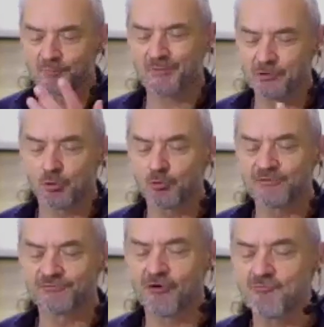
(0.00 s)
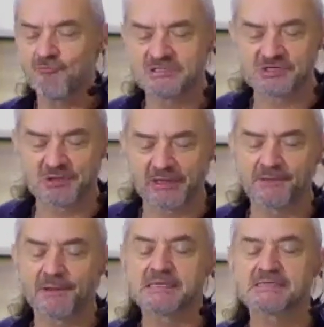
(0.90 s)
your involvement
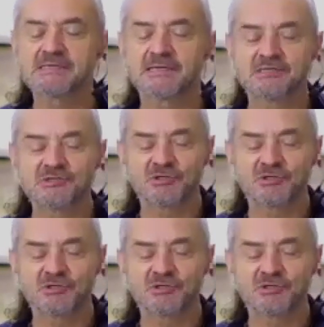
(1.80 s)
in this is